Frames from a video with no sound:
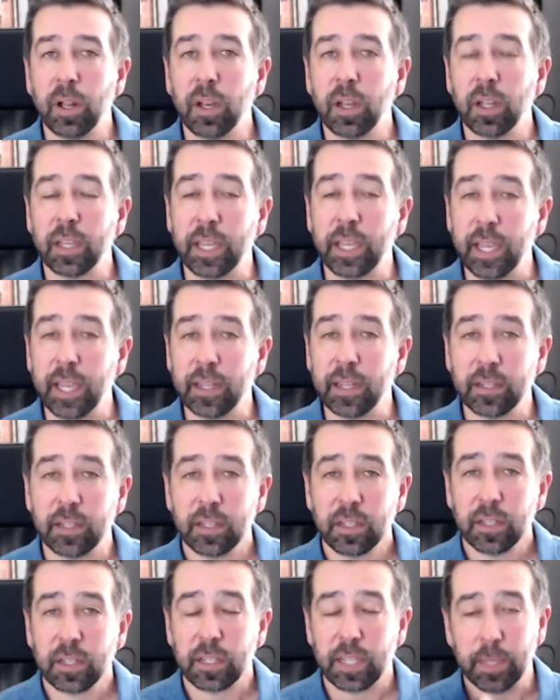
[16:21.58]
Again,
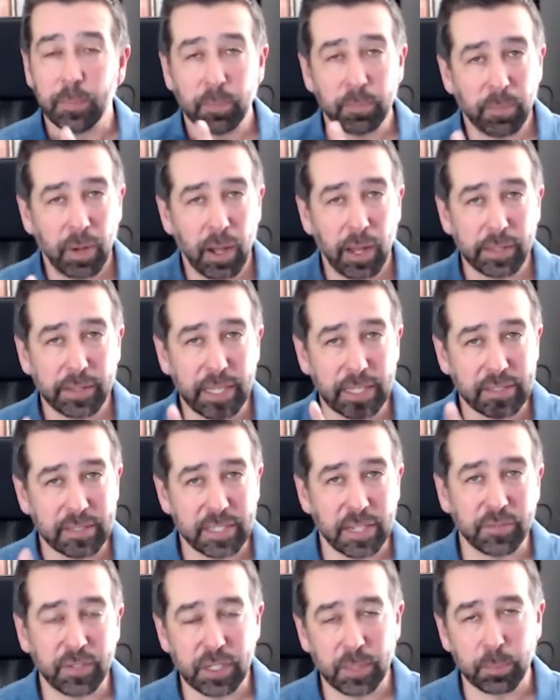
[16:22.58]
keep in mind that
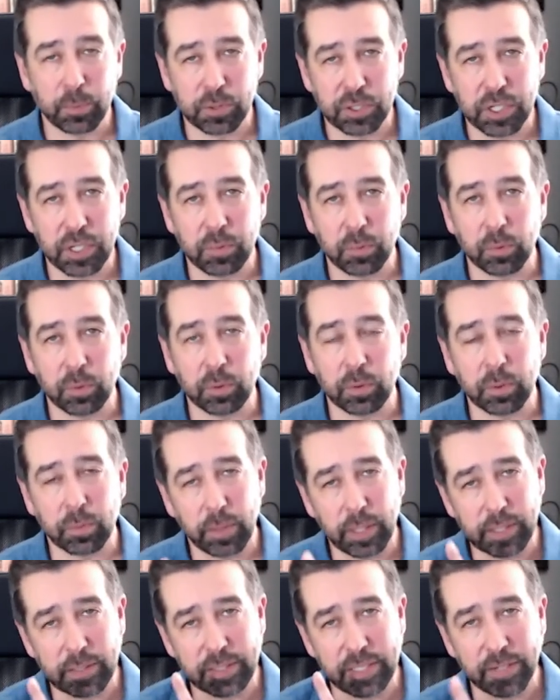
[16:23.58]
70% rule,
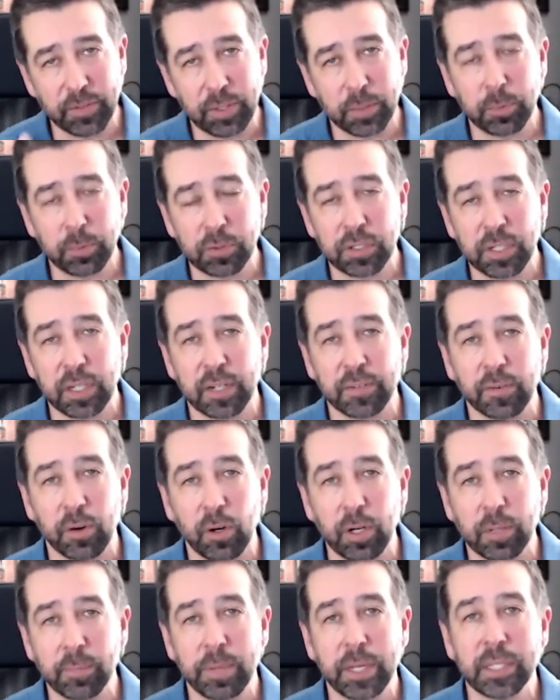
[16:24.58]
right? 70% have
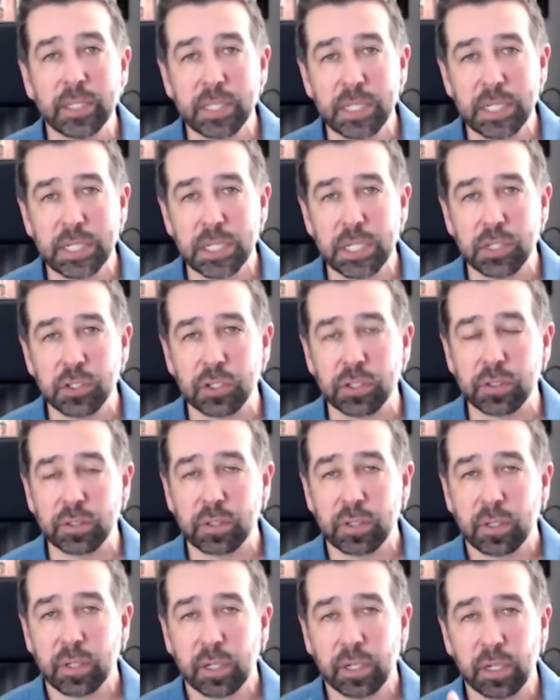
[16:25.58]
already made the decision.
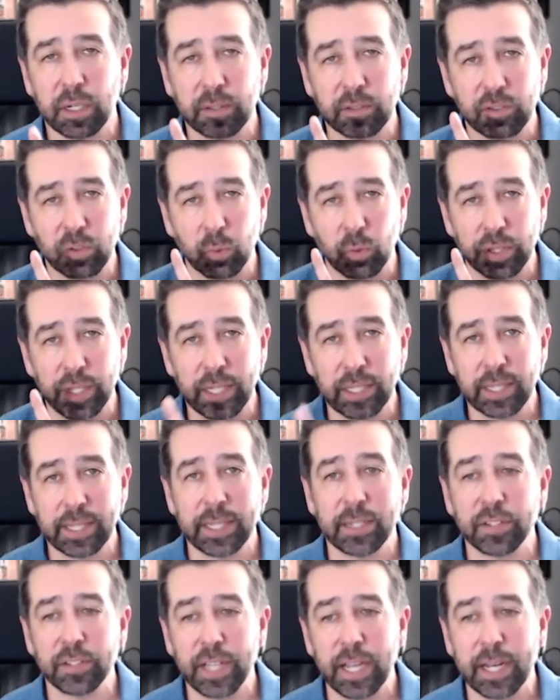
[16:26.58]
So when they
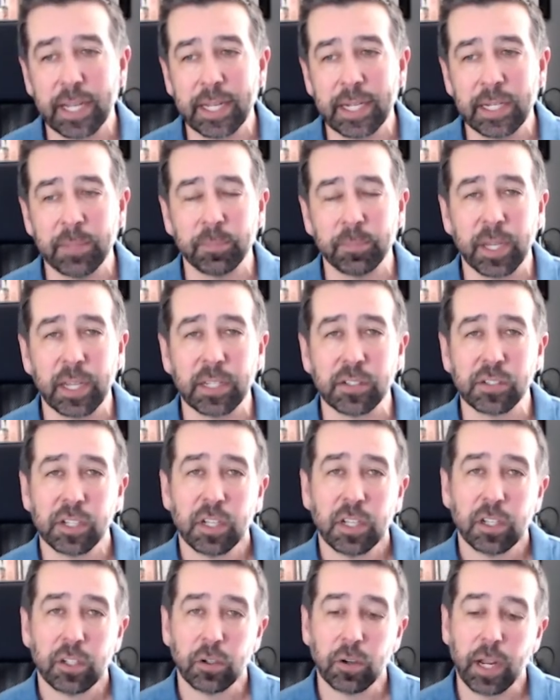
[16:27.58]
land on that landing page,
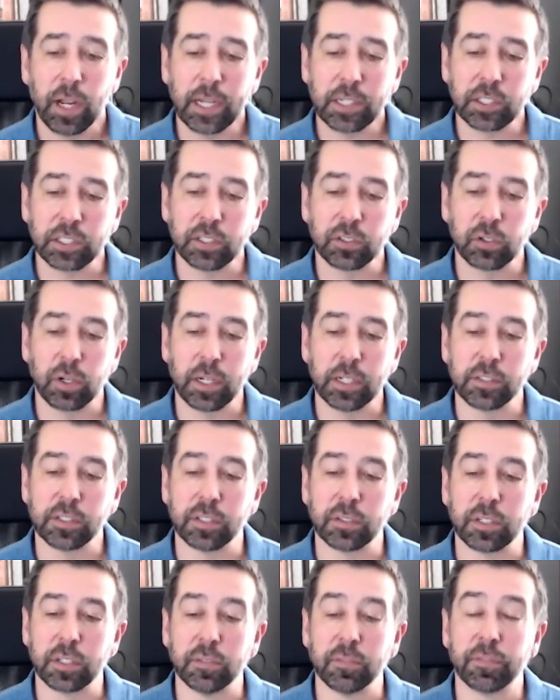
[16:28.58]
you're actually trying to
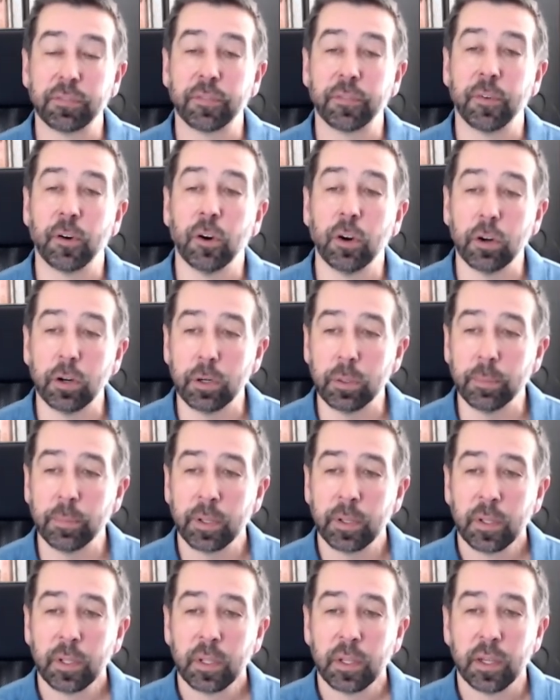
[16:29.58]
confirm
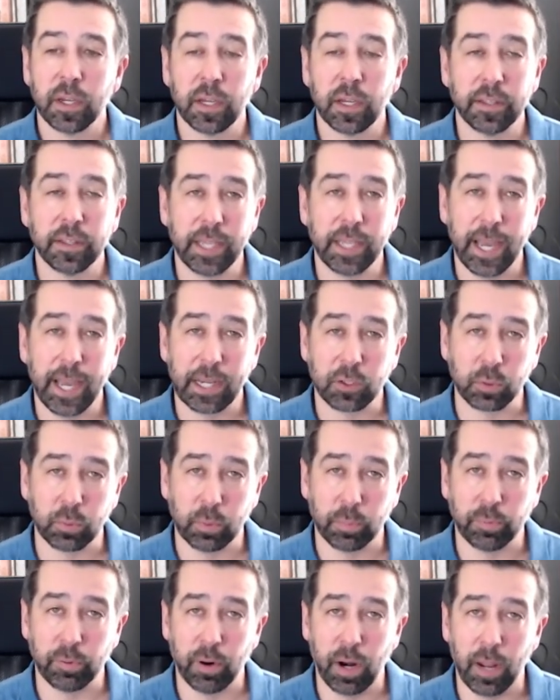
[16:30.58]
the
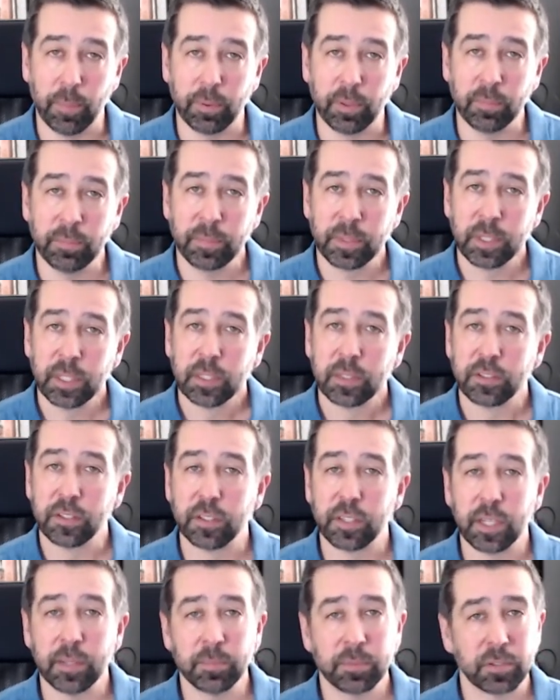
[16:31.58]
actual problem to
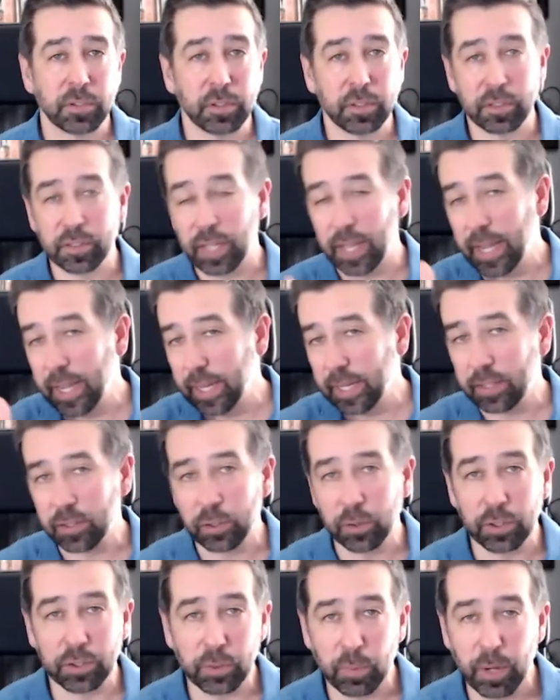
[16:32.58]
them. So, hey,
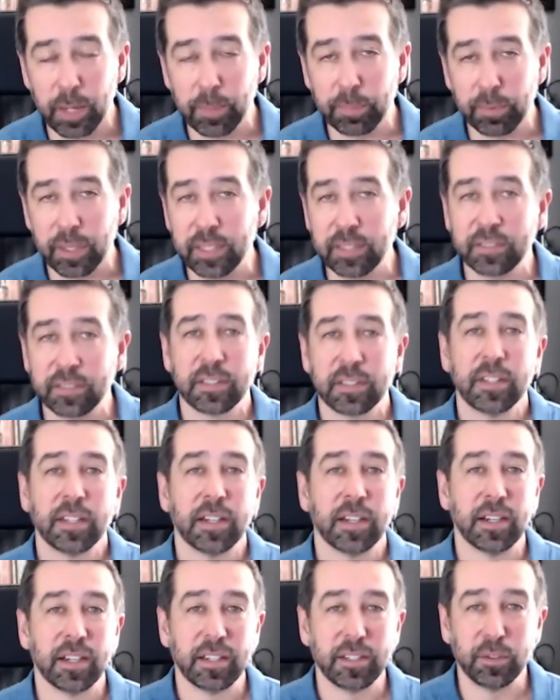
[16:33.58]
you're in the right place.
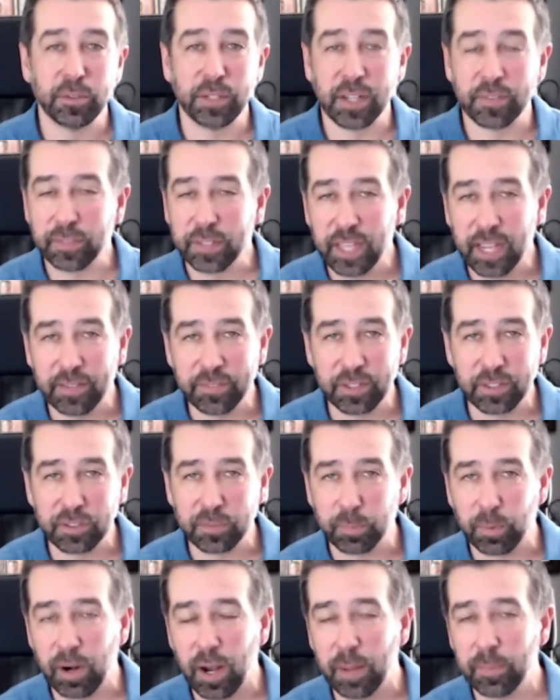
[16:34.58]
You definitely have this
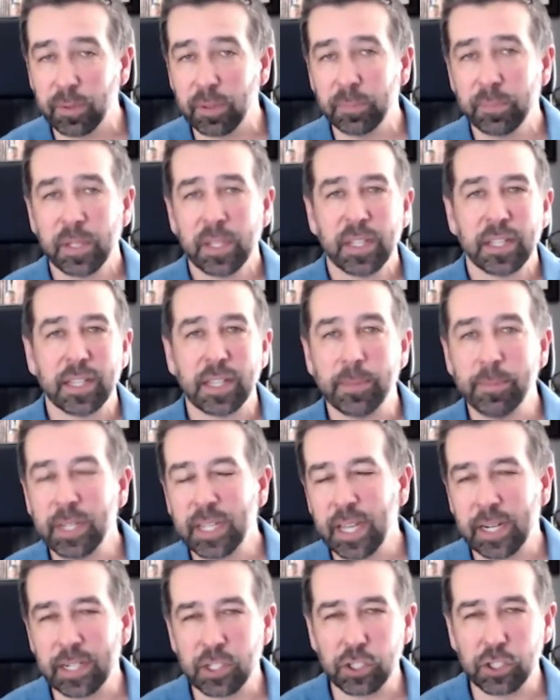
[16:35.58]
problem. Let me
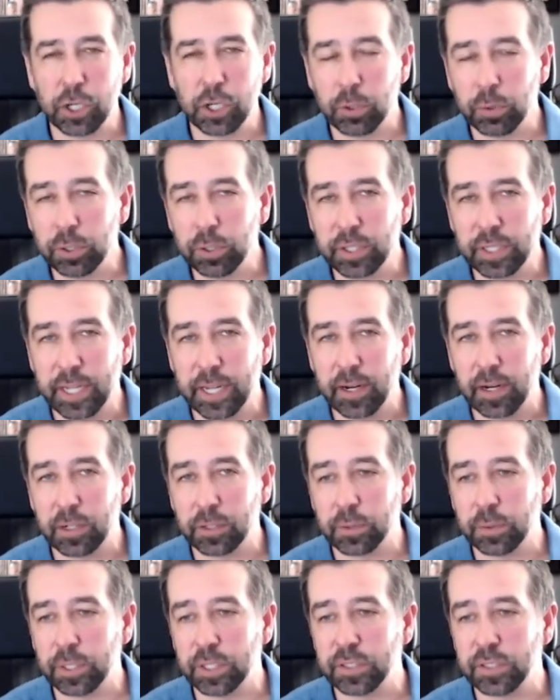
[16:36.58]
kind of show you the
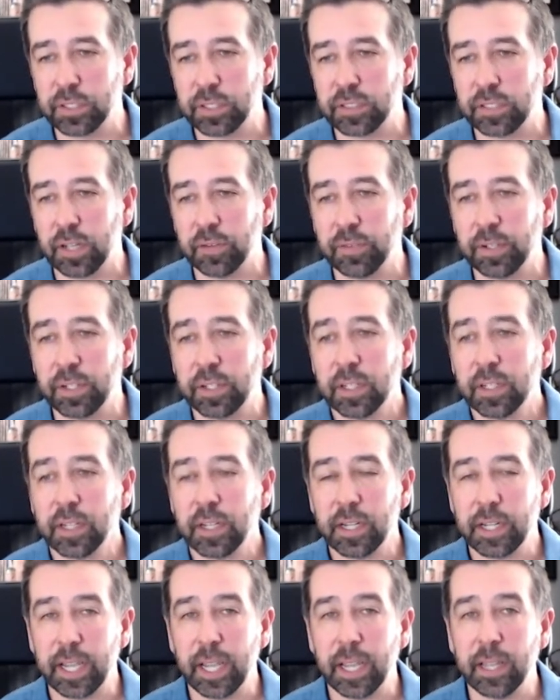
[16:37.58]
characteristics of it
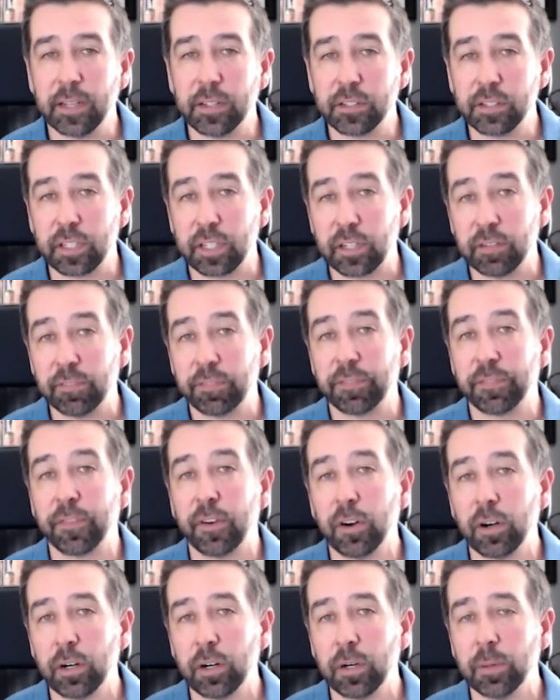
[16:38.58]
again to
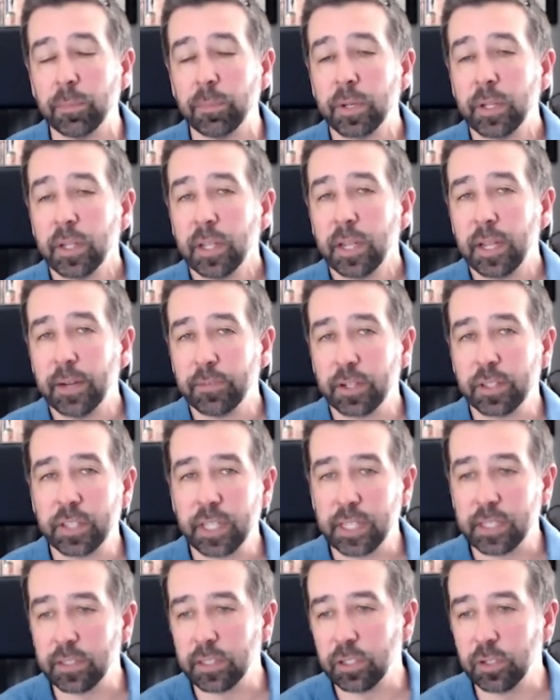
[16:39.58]
confirm
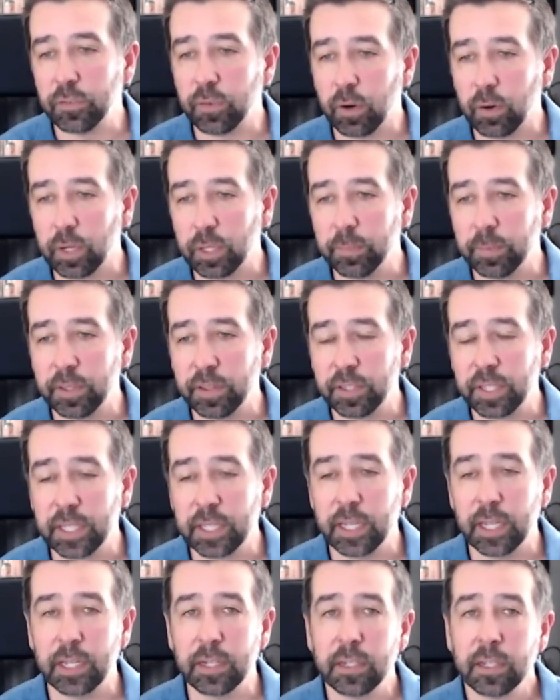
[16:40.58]
everything that you've already been
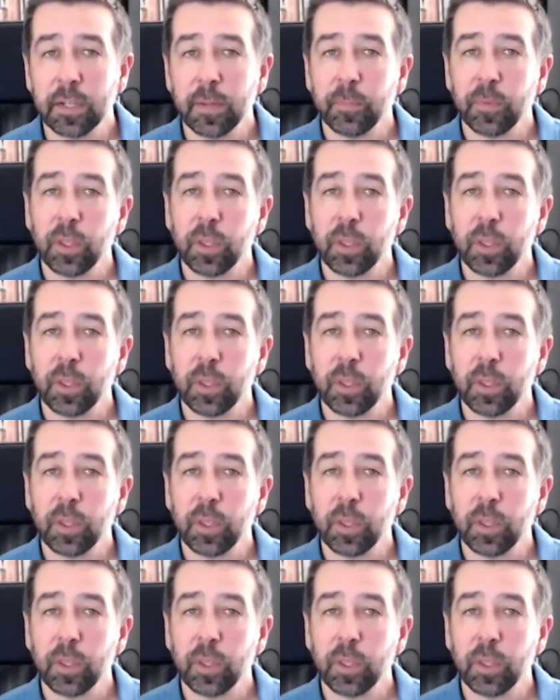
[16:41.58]
thinking.